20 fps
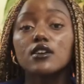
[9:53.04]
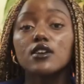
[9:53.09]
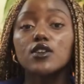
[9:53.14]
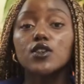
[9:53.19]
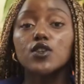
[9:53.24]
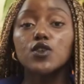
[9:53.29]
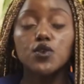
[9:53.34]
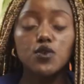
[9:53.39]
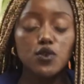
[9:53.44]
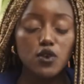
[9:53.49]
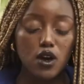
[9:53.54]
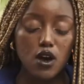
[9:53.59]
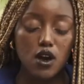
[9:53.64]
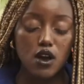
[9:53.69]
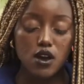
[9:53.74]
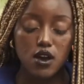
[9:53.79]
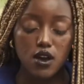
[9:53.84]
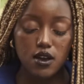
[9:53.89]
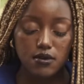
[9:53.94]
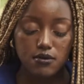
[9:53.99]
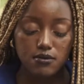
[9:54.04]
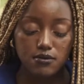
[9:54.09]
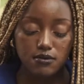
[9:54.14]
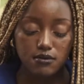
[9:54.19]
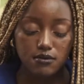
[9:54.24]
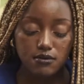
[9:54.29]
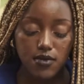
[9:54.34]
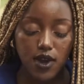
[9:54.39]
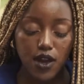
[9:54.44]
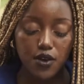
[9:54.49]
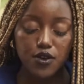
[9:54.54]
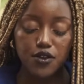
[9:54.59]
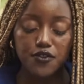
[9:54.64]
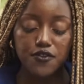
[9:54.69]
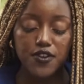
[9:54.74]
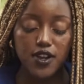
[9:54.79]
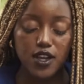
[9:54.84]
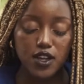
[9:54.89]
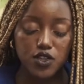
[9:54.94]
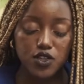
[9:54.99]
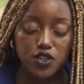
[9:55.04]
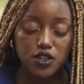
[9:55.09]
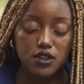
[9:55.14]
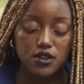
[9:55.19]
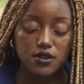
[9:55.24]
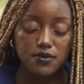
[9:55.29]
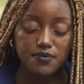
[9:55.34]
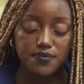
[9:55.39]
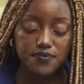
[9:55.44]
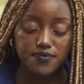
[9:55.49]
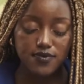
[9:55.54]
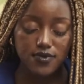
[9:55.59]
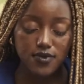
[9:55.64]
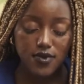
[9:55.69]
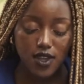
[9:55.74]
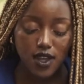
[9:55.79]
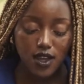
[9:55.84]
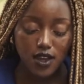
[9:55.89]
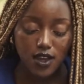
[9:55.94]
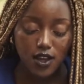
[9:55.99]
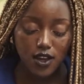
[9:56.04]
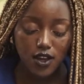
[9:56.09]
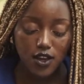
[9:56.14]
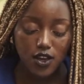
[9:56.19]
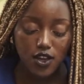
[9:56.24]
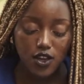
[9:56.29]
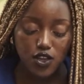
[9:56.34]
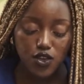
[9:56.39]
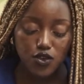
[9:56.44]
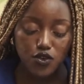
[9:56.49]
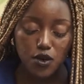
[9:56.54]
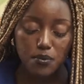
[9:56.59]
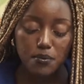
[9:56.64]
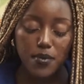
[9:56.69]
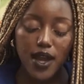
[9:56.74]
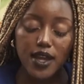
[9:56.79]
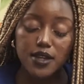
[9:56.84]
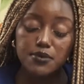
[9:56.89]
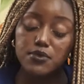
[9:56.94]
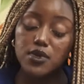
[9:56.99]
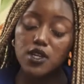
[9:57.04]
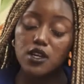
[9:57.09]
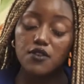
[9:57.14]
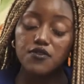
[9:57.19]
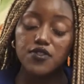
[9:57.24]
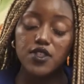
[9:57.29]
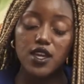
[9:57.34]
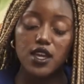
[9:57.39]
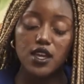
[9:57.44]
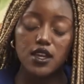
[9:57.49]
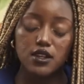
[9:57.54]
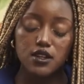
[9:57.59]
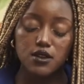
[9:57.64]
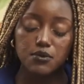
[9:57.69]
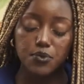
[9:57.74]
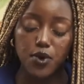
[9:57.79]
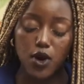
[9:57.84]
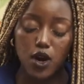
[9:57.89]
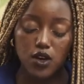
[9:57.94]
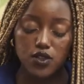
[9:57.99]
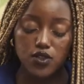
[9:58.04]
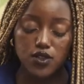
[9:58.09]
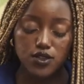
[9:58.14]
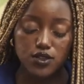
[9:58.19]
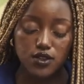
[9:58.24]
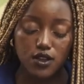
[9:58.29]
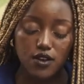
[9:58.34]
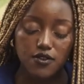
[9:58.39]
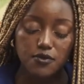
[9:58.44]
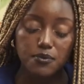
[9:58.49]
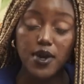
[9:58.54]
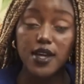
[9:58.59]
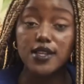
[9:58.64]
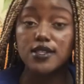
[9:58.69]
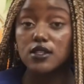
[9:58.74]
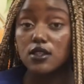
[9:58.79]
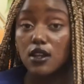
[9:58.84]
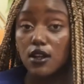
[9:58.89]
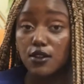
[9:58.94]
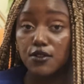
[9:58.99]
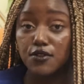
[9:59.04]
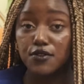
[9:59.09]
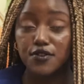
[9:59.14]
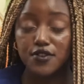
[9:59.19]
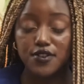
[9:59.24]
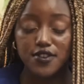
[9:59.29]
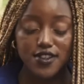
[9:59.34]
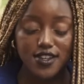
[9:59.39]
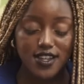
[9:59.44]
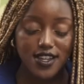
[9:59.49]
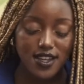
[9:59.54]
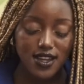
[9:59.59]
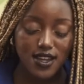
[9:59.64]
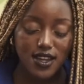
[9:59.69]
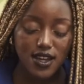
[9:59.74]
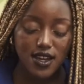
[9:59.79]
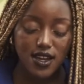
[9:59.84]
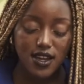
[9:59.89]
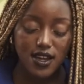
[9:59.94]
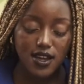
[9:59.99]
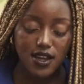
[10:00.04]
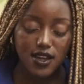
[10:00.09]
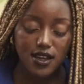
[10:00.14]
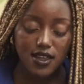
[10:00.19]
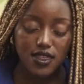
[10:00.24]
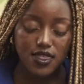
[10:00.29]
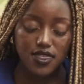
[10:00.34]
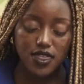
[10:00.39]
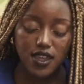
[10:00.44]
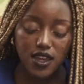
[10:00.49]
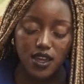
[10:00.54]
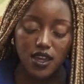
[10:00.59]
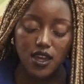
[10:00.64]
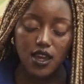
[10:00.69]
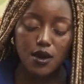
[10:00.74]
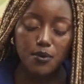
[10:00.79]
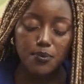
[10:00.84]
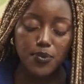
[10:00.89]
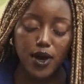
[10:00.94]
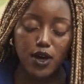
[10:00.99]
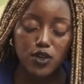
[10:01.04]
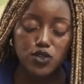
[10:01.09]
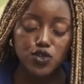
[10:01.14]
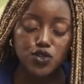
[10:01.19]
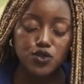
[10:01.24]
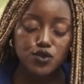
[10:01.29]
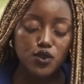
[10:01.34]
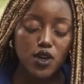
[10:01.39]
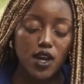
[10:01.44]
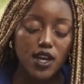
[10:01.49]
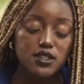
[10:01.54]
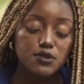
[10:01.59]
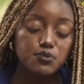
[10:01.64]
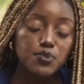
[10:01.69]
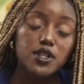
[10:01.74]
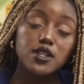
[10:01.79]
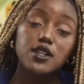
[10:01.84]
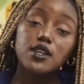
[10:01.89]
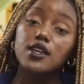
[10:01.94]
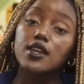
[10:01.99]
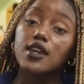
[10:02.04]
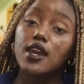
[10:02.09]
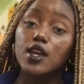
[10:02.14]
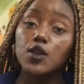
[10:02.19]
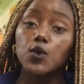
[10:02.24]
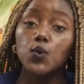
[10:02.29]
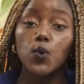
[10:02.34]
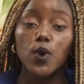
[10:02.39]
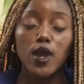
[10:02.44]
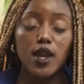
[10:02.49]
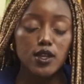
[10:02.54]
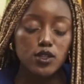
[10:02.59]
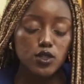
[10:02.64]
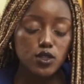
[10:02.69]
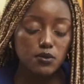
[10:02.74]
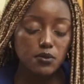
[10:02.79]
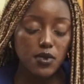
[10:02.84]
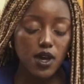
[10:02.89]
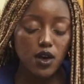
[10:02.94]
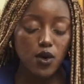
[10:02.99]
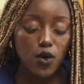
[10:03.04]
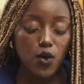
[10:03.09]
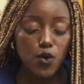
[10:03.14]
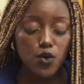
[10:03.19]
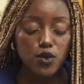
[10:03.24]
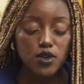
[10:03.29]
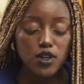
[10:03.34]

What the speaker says: You are my reflection. You remind me of the hidden parts of myself. Thinking about you has been a gateway to my own